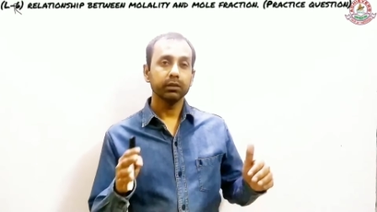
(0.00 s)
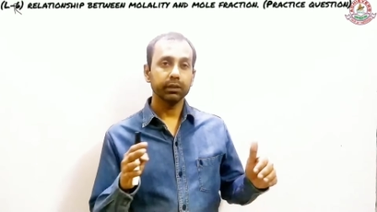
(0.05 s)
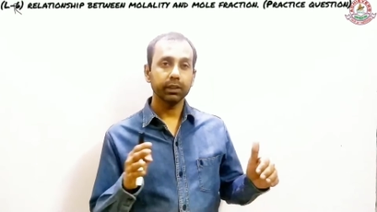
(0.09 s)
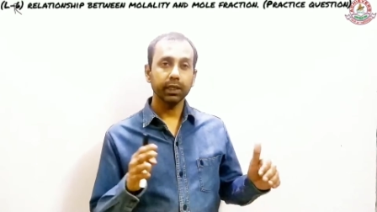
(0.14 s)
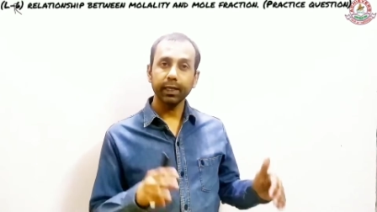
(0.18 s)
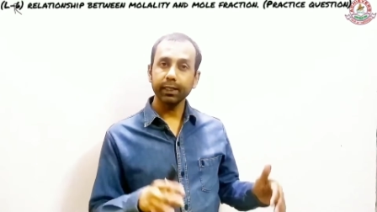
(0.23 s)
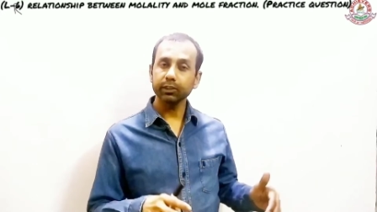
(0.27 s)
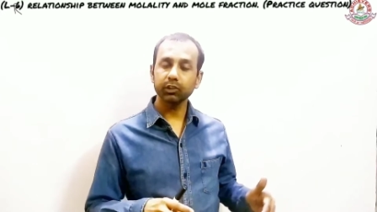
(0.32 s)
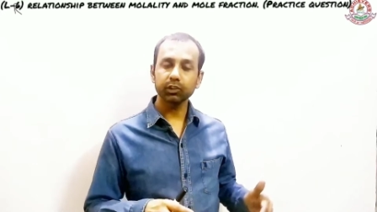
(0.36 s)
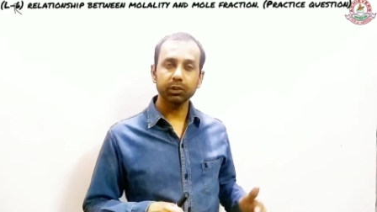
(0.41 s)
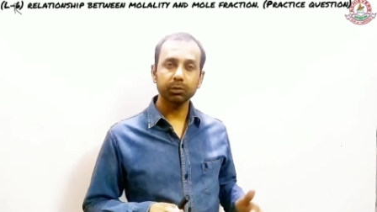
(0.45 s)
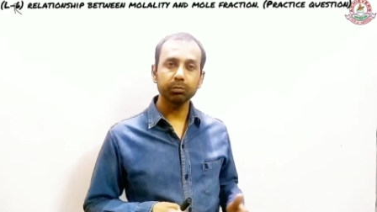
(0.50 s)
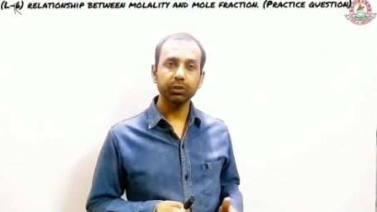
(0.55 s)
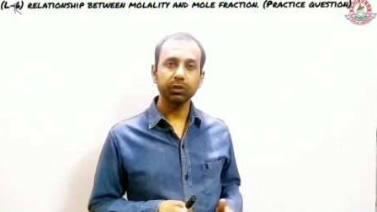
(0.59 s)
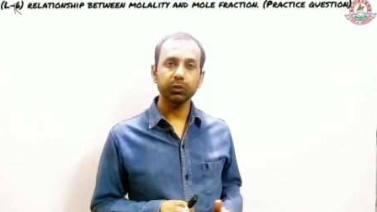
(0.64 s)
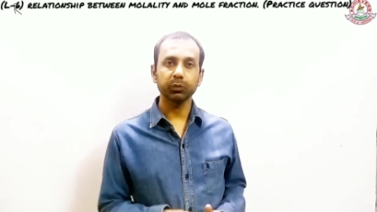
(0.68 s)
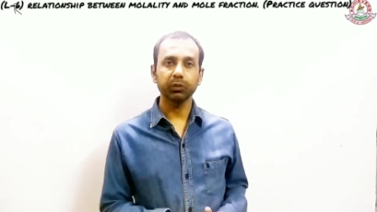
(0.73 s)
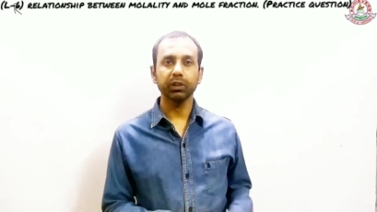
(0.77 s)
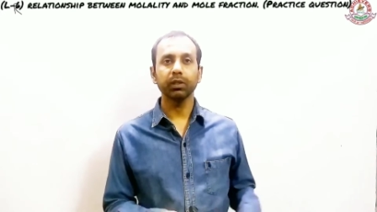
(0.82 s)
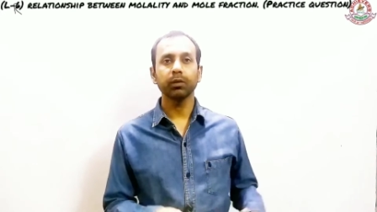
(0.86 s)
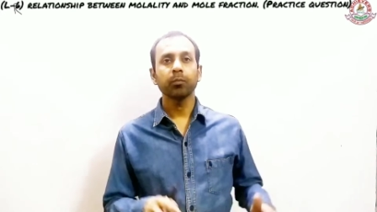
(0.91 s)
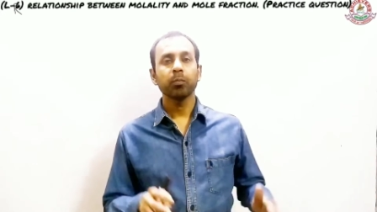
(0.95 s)
relation
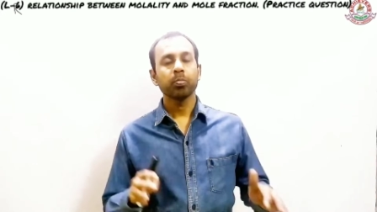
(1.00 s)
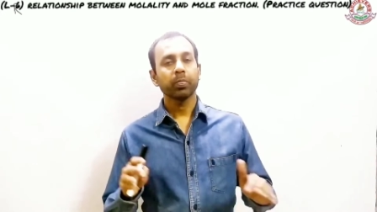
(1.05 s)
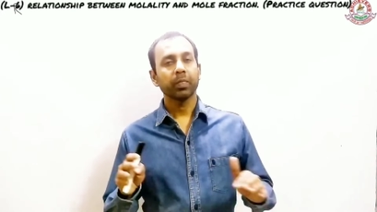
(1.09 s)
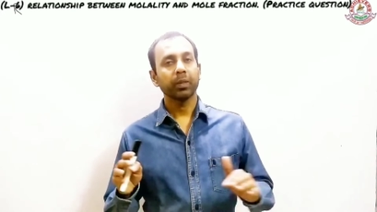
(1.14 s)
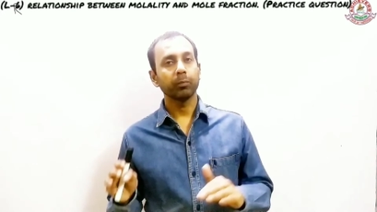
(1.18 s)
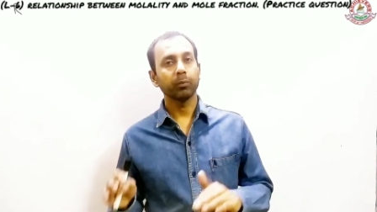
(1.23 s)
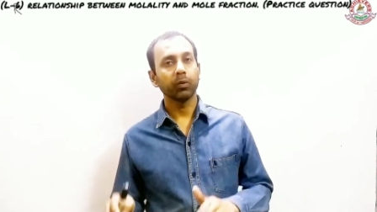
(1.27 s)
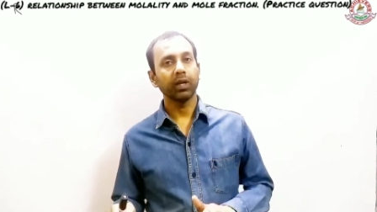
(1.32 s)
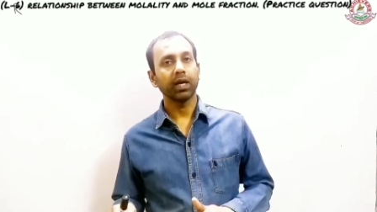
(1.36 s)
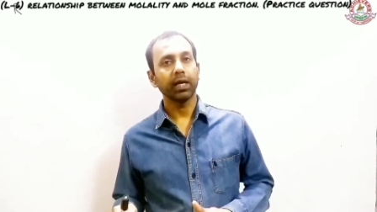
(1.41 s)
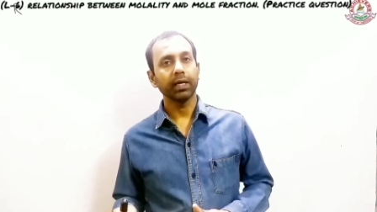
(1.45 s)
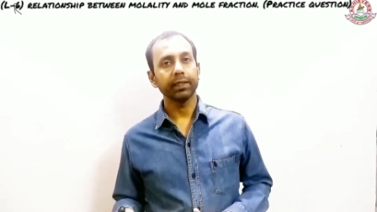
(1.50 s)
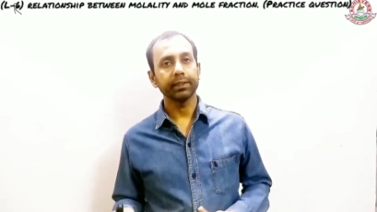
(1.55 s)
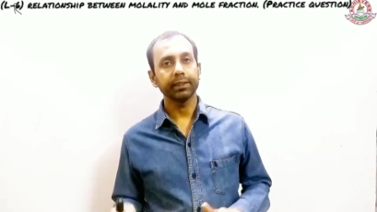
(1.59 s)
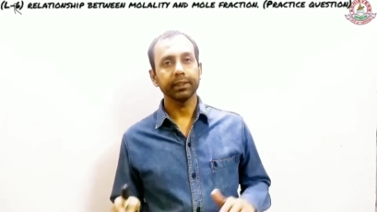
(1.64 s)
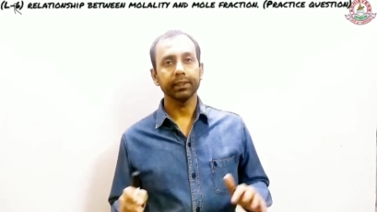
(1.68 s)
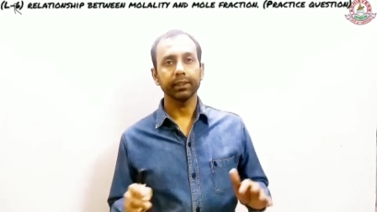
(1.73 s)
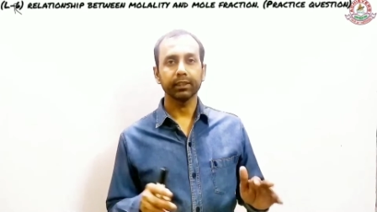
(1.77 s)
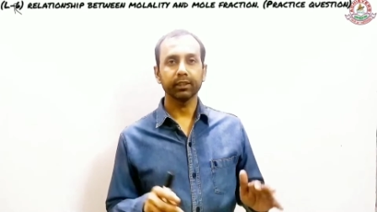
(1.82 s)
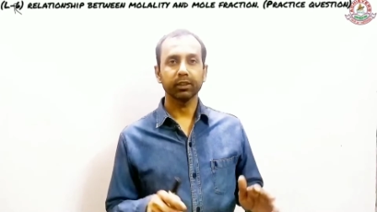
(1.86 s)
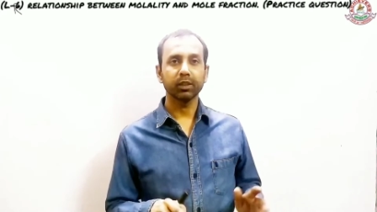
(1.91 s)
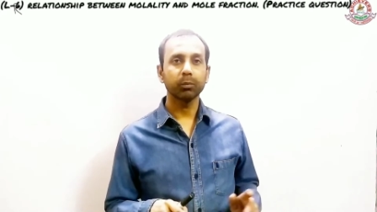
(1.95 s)
between
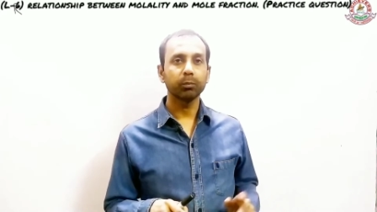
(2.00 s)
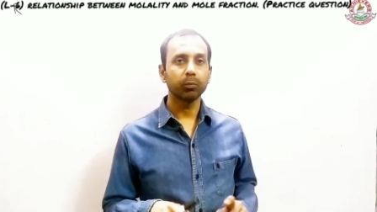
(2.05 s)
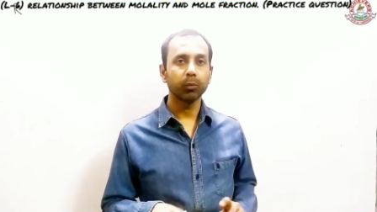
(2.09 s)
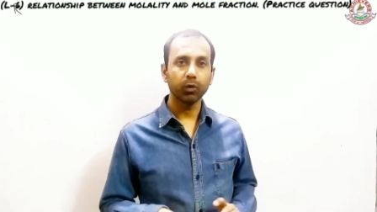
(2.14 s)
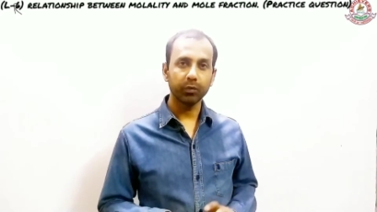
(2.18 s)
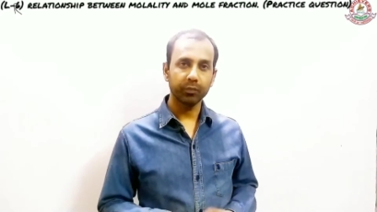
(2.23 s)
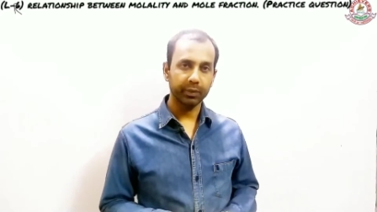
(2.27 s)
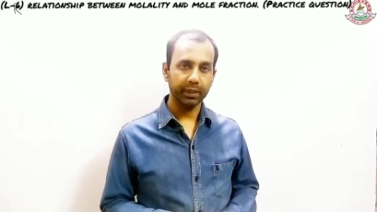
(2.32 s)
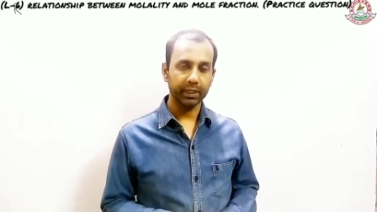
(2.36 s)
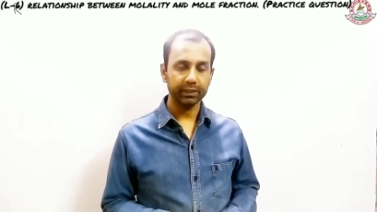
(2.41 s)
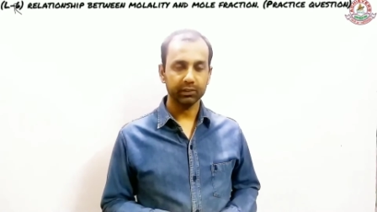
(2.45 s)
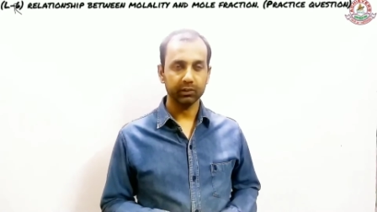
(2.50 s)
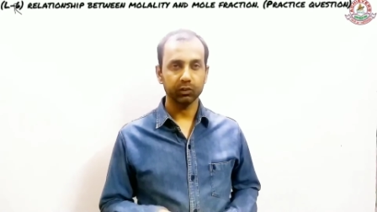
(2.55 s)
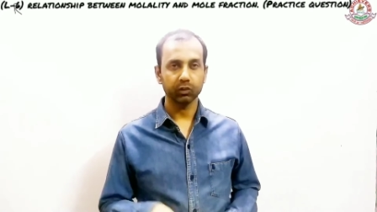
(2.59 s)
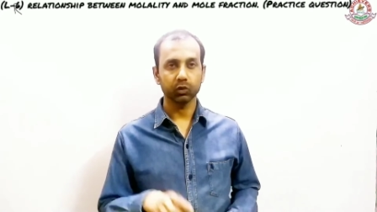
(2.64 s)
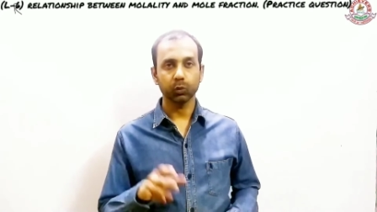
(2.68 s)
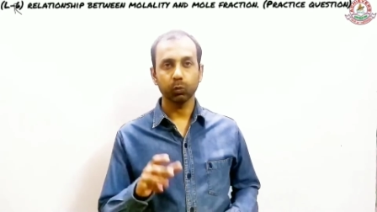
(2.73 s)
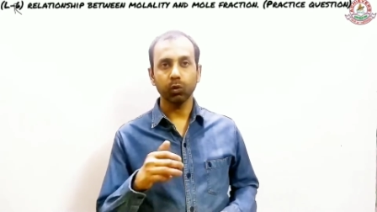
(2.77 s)
molality and the mole fraction.